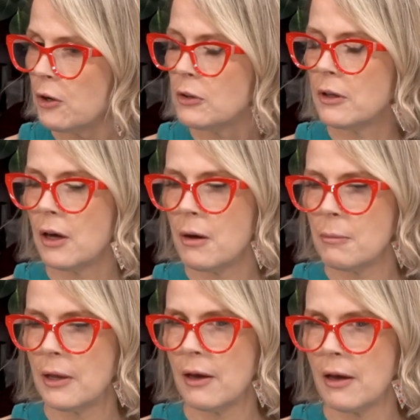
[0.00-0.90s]
heard that
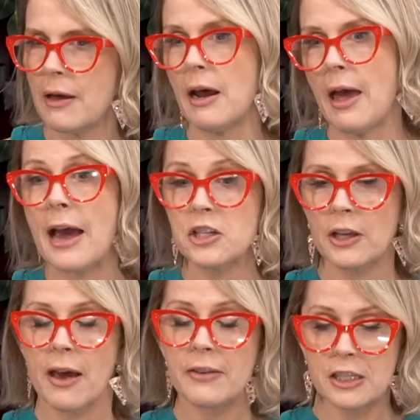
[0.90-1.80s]
I
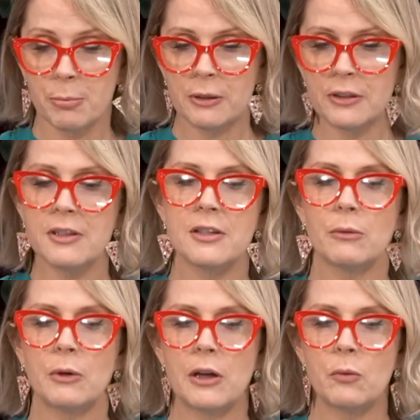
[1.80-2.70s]
actually have experienced it
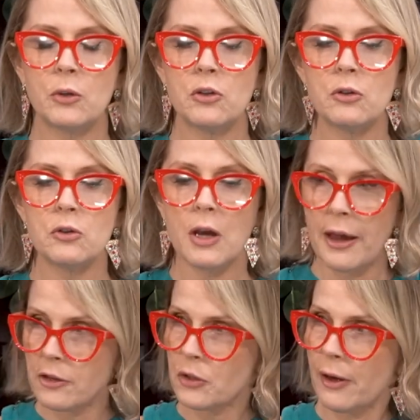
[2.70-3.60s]
when you use.
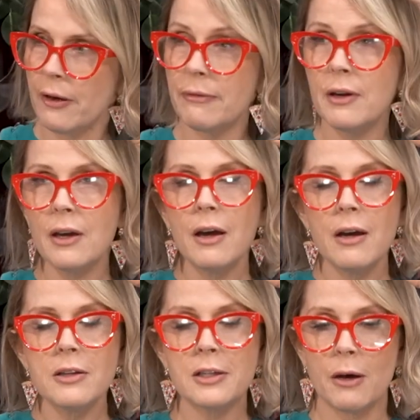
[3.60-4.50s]
I also have
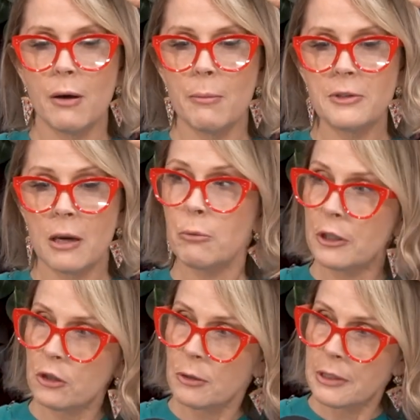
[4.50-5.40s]
some
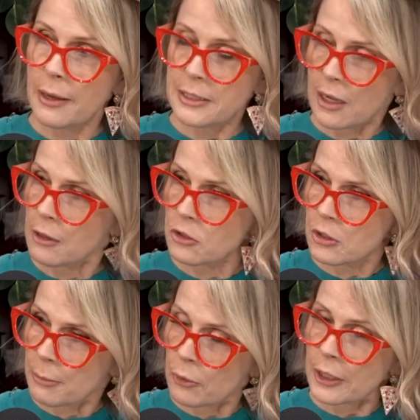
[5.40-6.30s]
seborrheic
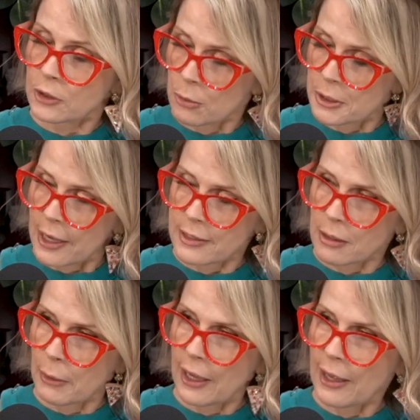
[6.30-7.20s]
dermatitis
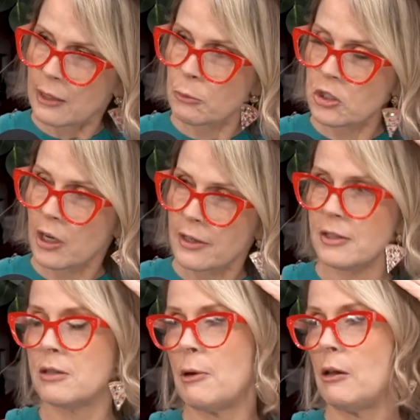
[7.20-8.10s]
on my head, which
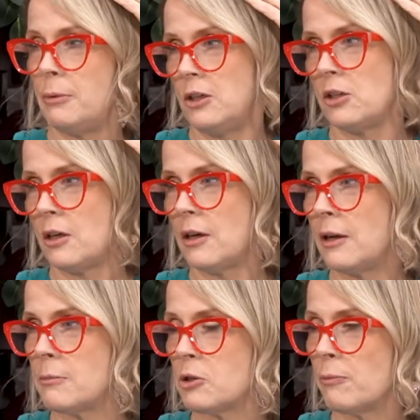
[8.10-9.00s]
causes some alopecia.
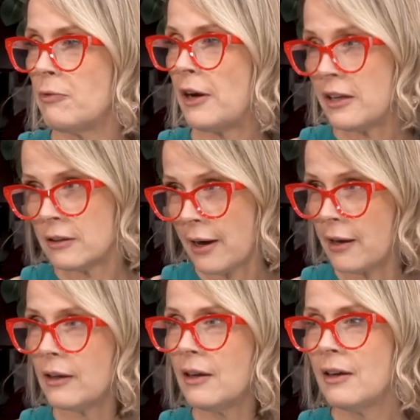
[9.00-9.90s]
And so I'm fighting
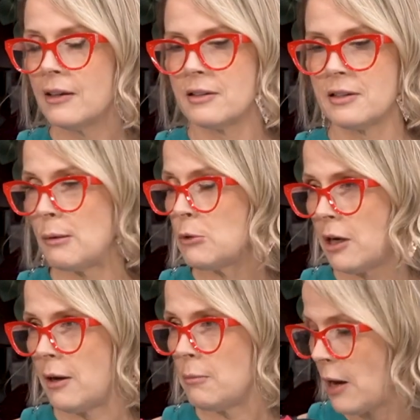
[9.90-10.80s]
that at the same time.